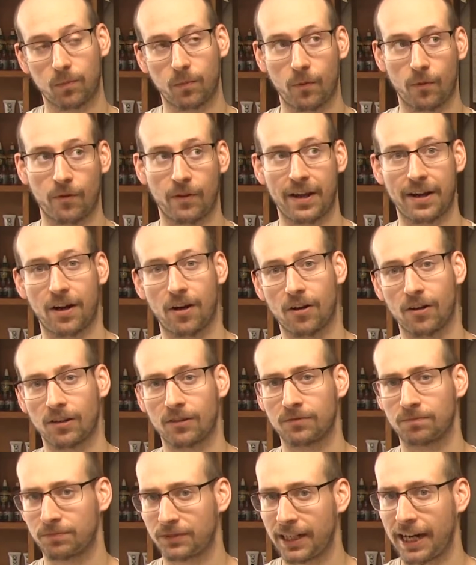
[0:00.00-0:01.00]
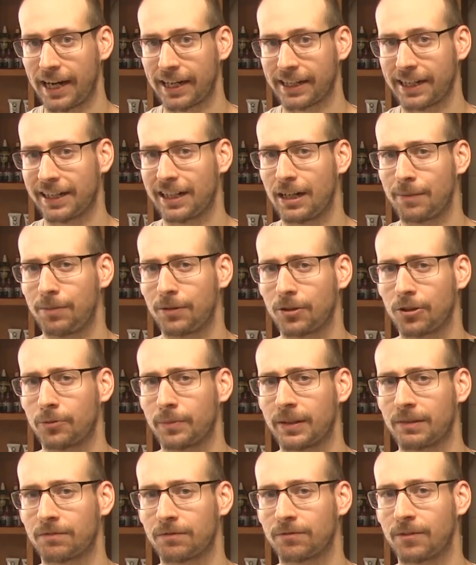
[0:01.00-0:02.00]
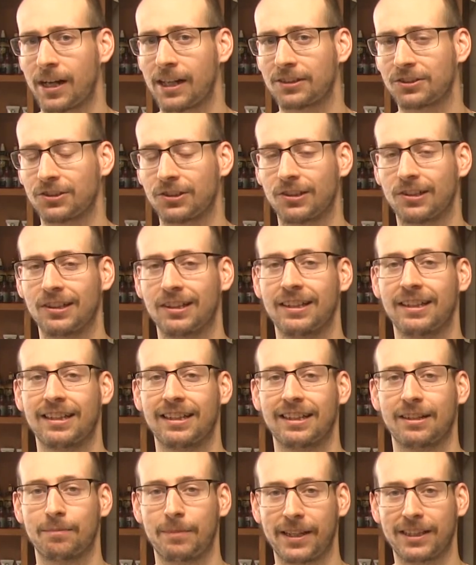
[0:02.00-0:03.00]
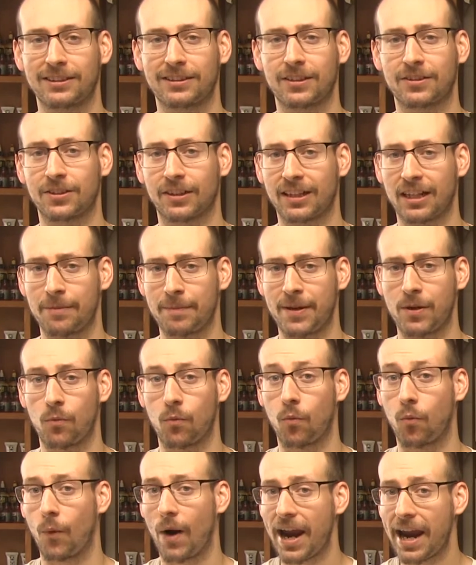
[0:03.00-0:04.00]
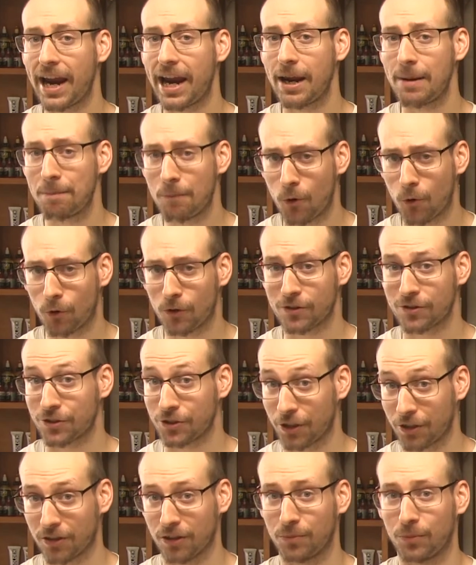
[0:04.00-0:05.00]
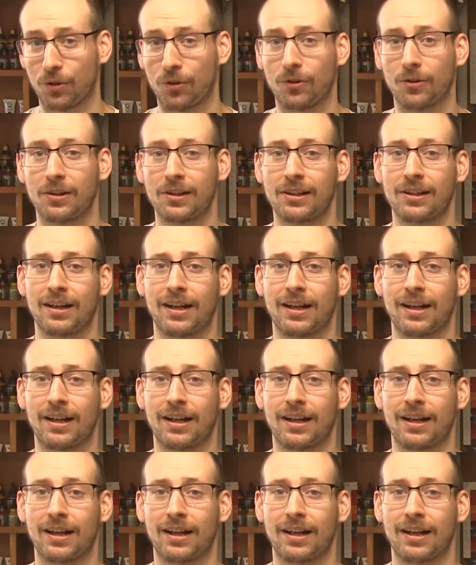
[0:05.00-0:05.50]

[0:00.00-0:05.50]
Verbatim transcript: they are tacking up a little bit faster means that they're going to be way more durable.